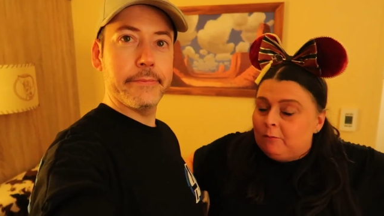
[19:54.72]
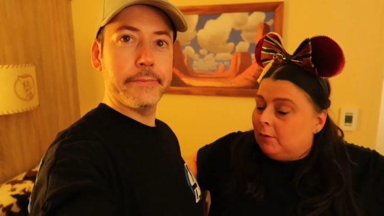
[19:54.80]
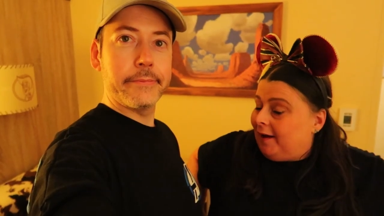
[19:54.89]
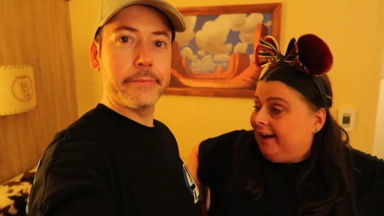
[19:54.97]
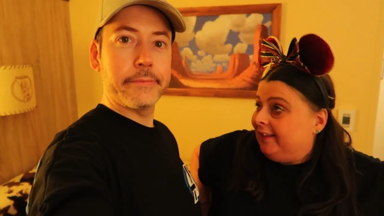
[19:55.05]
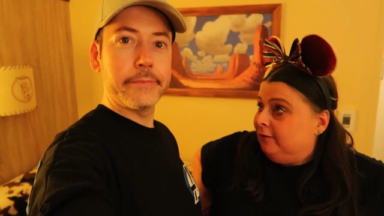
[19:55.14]
Speaker 1: And
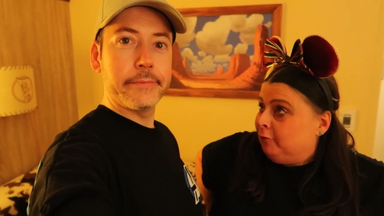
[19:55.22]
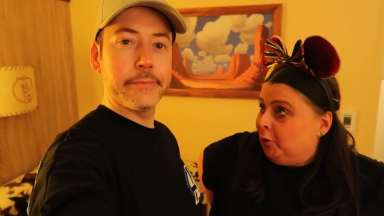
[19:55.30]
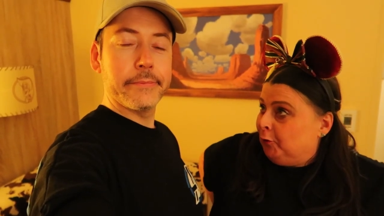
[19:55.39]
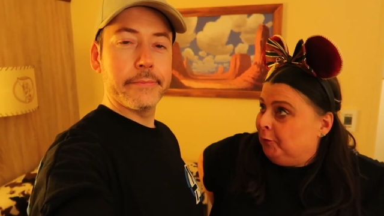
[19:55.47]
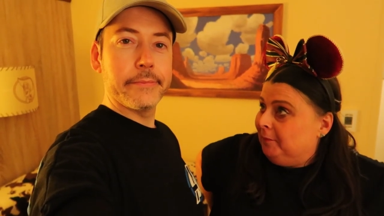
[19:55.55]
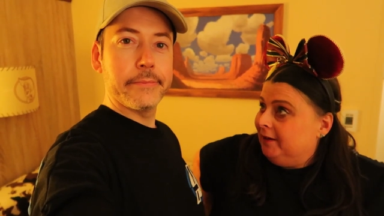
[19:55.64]
we're back in the
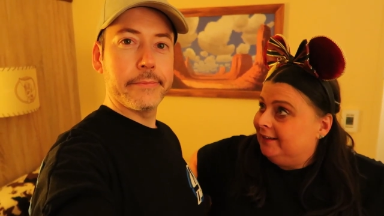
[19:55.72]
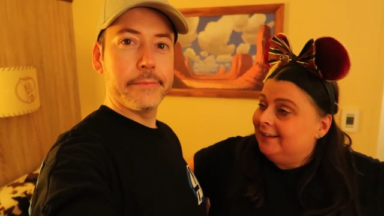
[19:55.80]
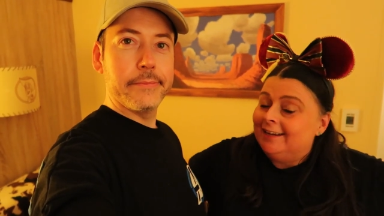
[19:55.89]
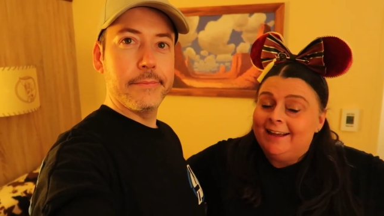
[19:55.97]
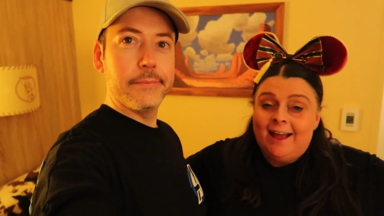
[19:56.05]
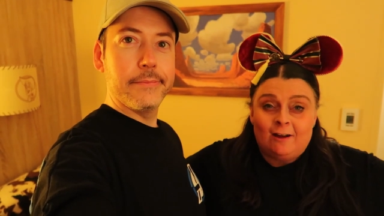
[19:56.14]
room
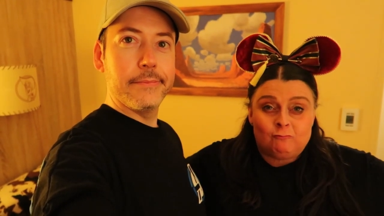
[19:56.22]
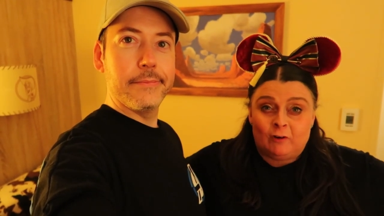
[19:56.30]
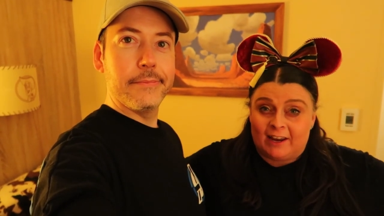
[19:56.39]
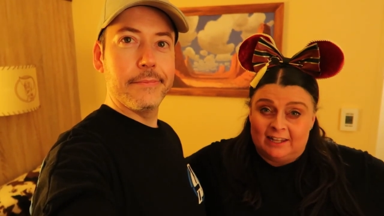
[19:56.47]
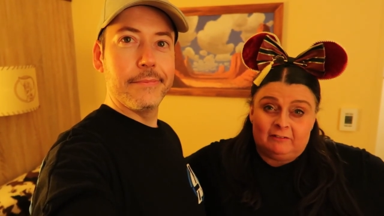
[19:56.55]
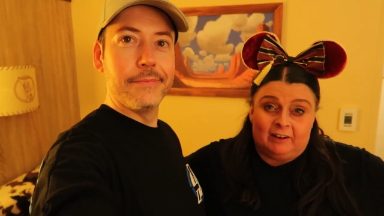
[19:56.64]

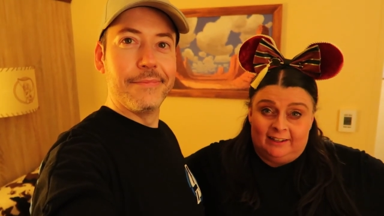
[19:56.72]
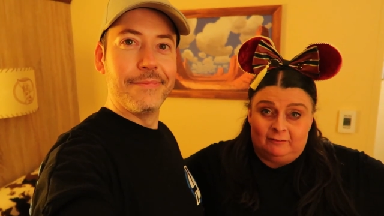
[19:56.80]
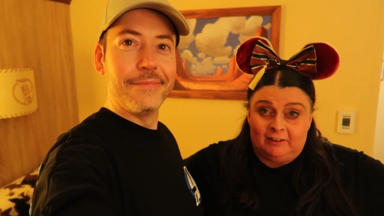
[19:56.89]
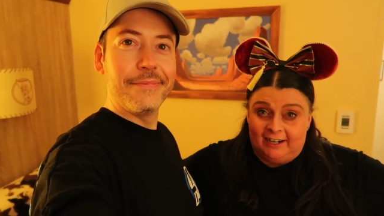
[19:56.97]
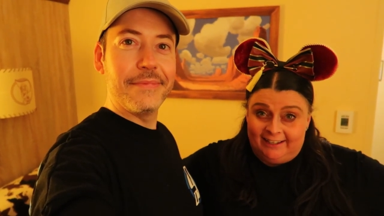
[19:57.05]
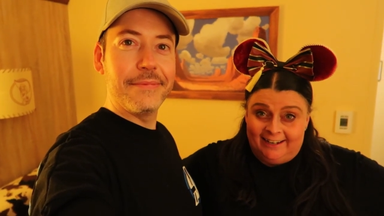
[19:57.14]
really,
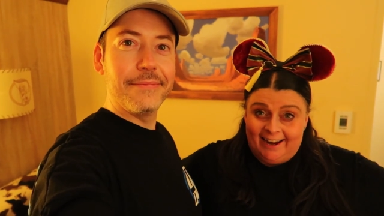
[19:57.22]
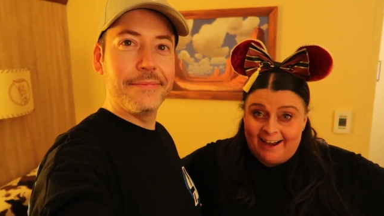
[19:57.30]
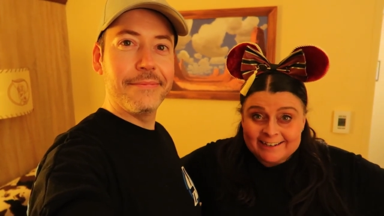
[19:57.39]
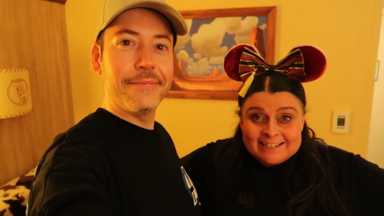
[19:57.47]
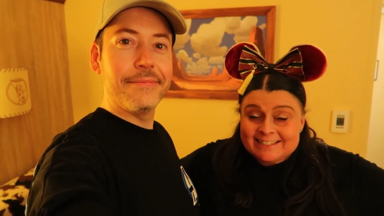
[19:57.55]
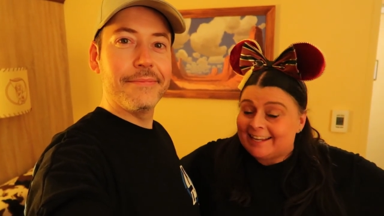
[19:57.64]
really, really
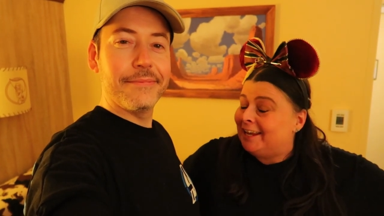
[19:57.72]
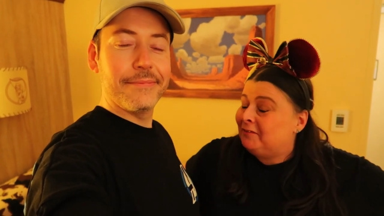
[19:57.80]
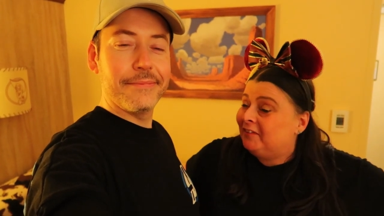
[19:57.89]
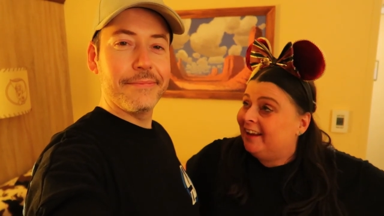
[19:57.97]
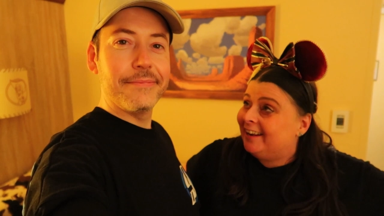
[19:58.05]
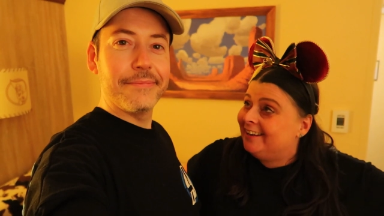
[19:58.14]
nice
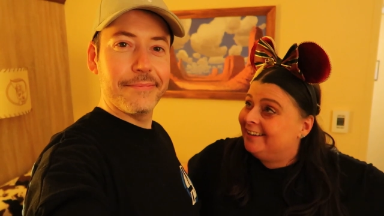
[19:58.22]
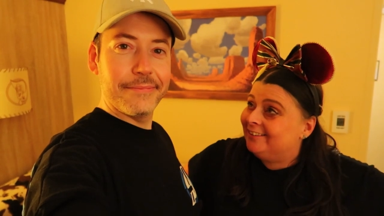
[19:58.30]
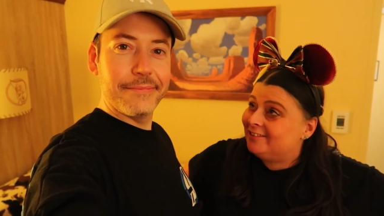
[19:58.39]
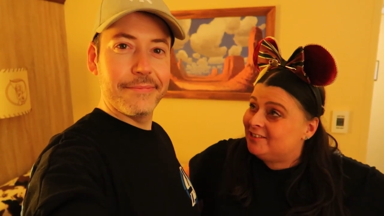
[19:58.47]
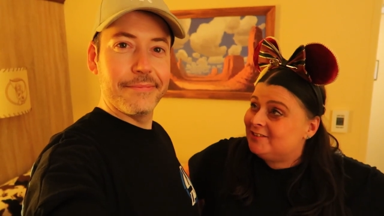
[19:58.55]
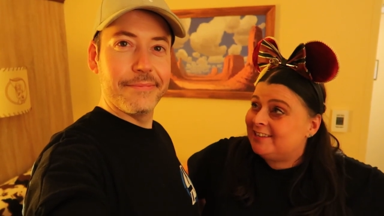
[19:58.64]
evening.
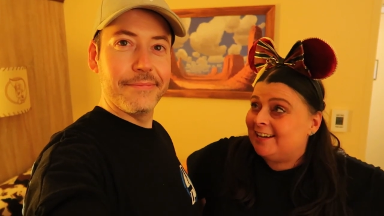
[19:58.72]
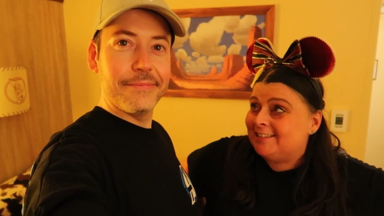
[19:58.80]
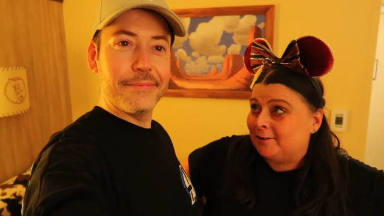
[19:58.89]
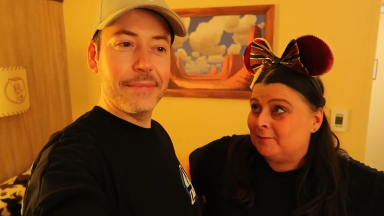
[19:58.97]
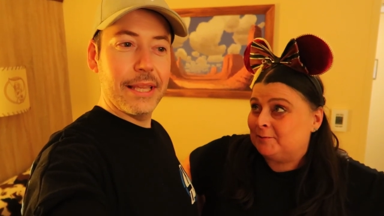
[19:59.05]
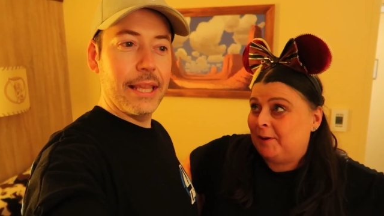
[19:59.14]
Would you
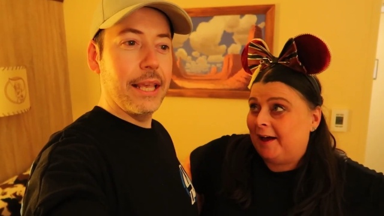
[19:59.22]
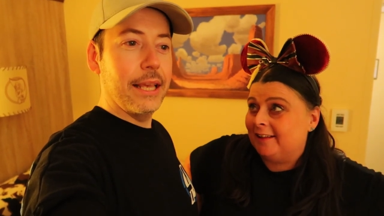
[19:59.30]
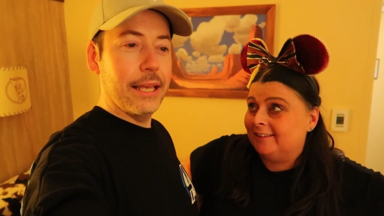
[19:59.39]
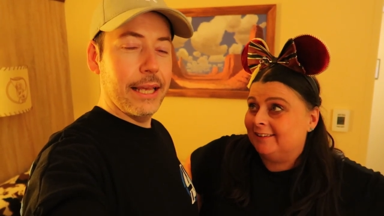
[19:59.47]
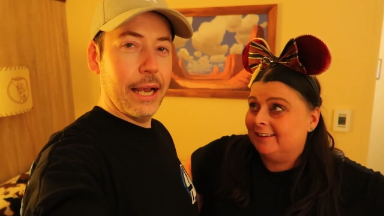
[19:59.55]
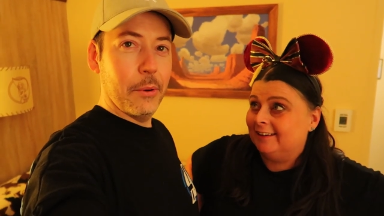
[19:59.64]
say so as
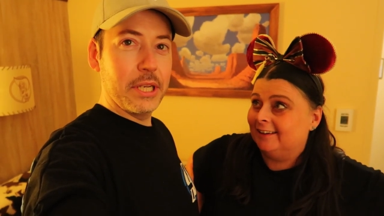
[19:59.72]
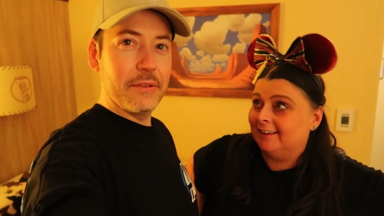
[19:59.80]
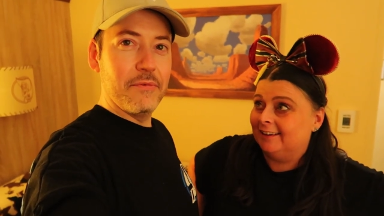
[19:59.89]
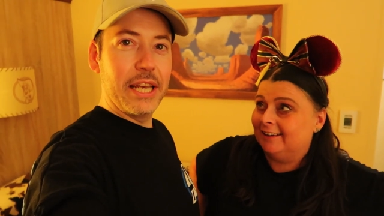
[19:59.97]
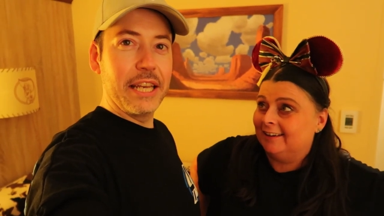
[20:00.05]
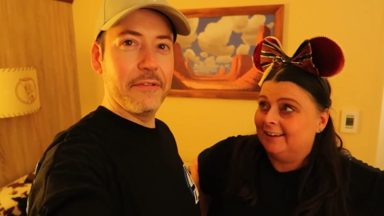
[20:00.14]
well?
Speaker 2: I would.
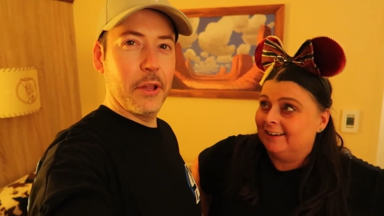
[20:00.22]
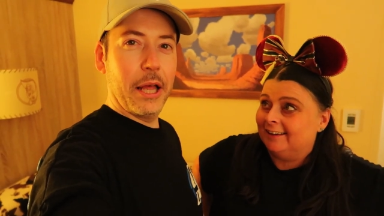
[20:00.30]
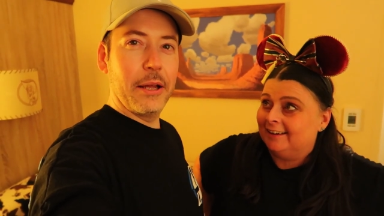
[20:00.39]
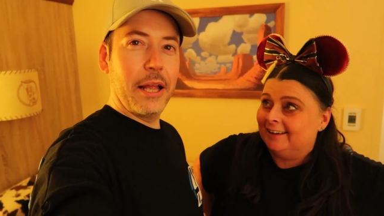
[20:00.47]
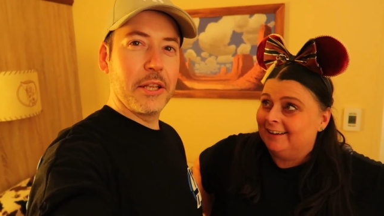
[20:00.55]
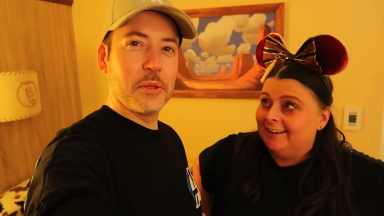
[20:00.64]
i really
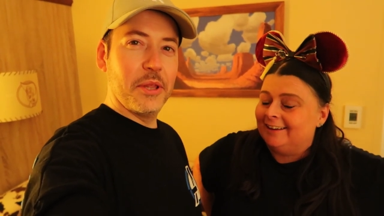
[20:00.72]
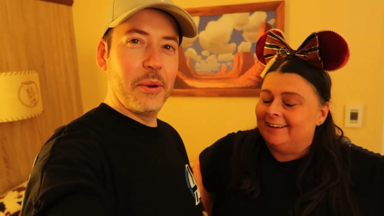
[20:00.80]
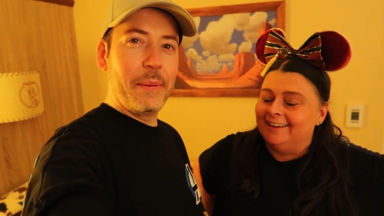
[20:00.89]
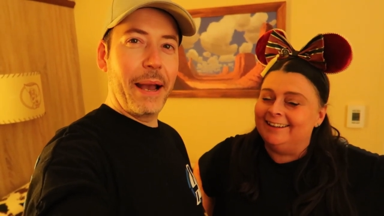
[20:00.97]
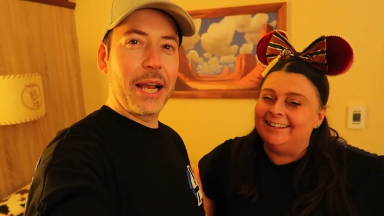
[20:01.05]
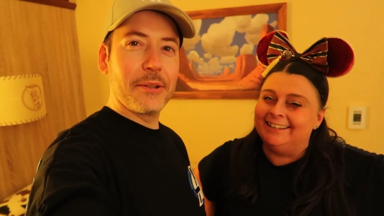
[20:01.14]
thought, I was on
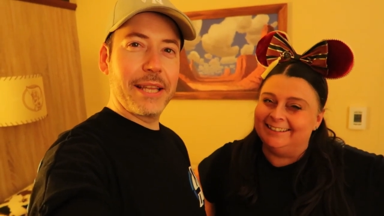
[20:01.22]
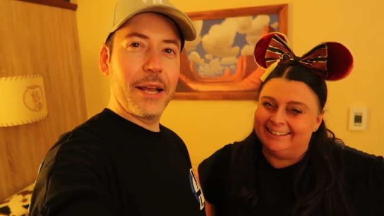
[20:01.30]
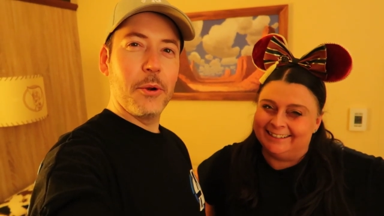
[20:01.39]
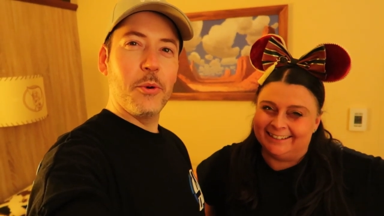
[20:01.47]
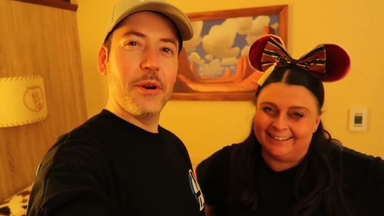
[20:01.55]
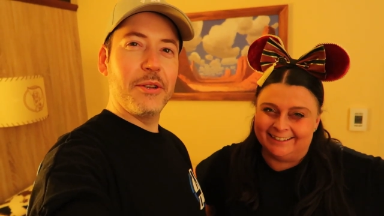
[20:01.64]
the way back. I was
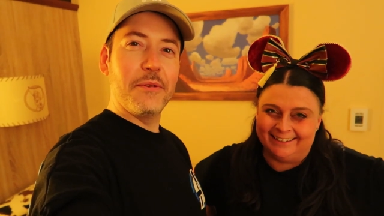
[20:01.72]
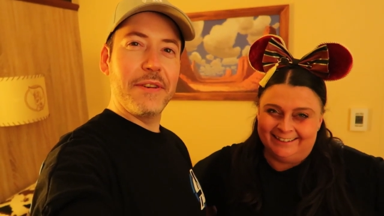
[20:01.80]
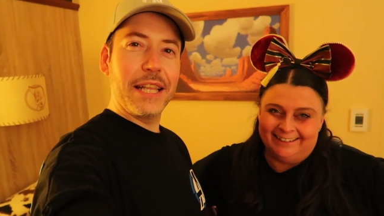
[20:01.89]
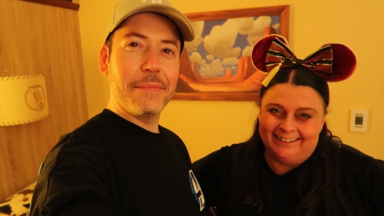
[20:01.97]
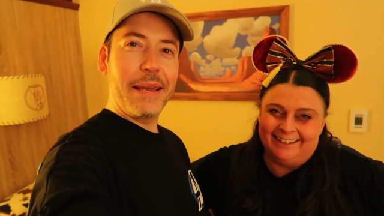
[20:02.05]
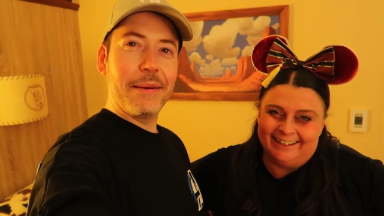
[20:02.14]
like, oh, I do
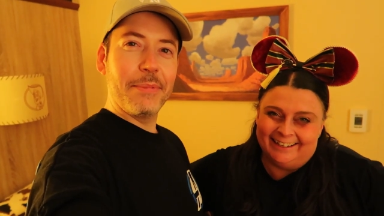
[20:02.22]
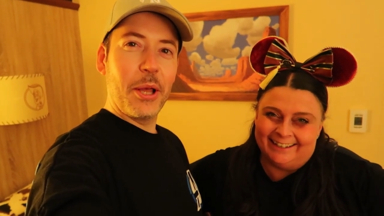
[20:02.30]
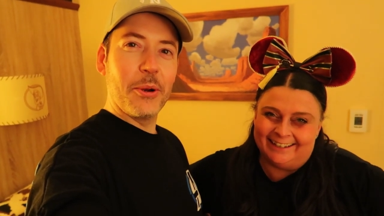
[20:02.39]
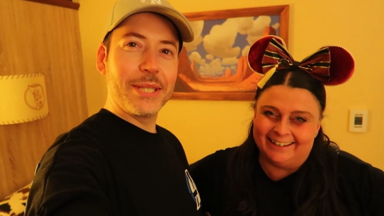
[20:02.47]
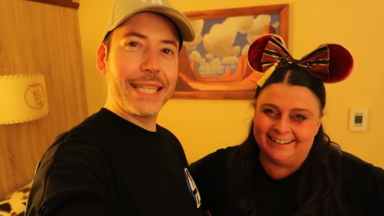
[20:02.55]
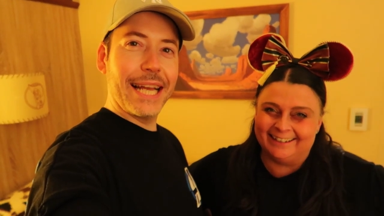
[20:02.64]
feel a bit
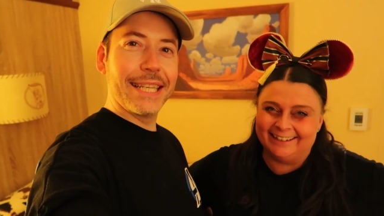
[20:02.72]
bloated